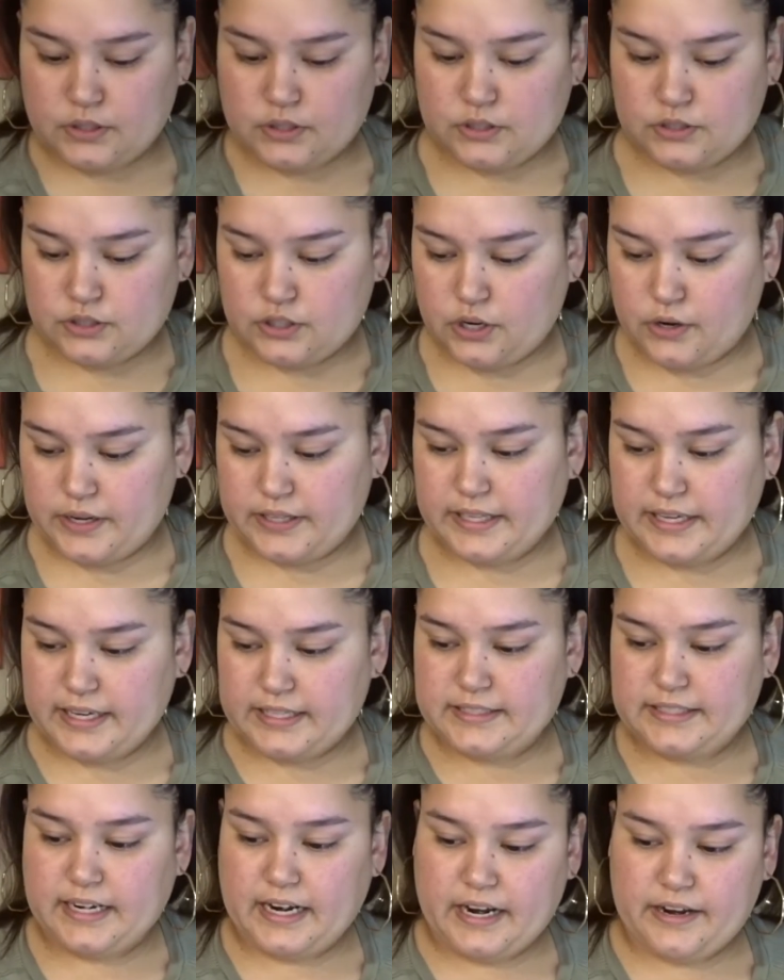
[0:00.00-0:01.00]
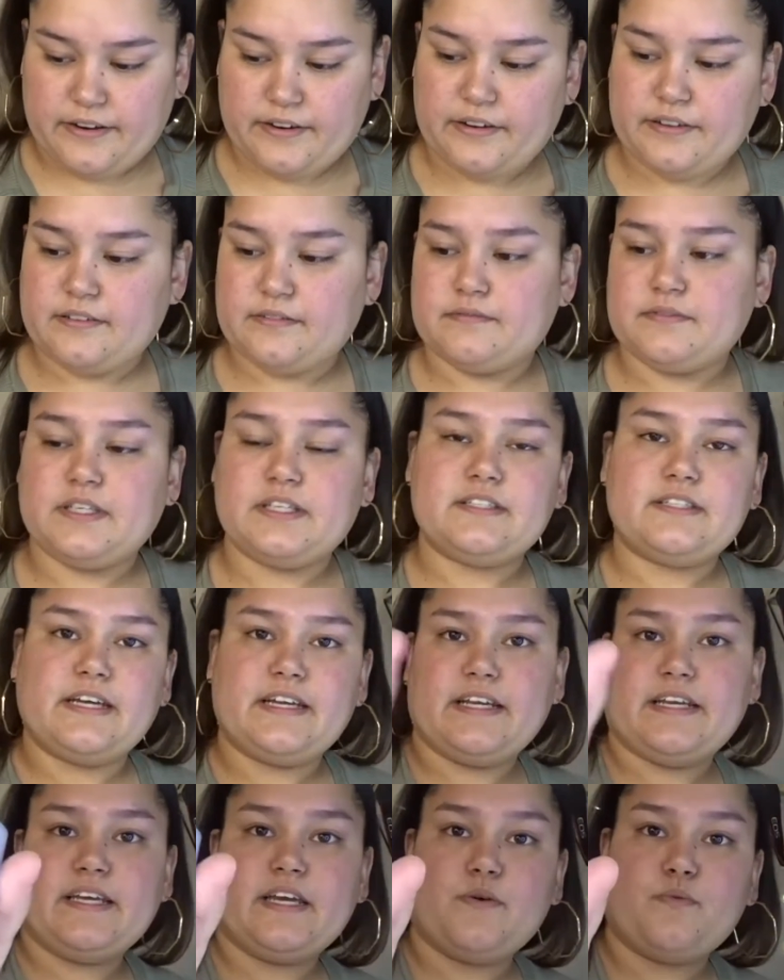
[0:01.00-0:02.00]
So, and like I said, I
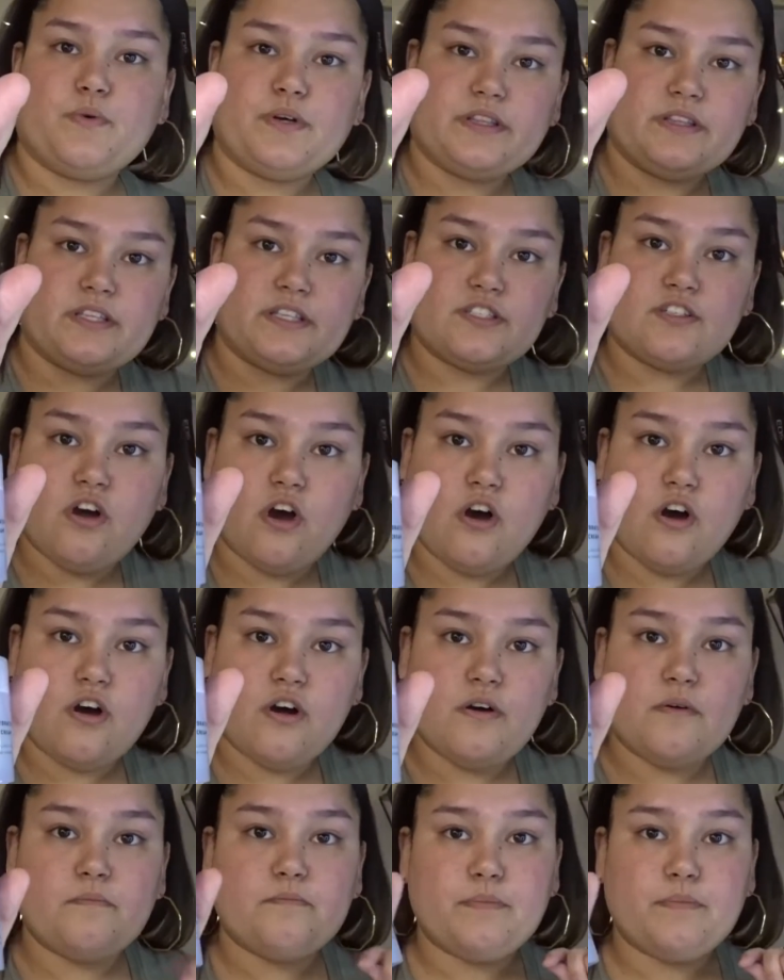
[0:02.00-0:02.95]
didn't get with this haul,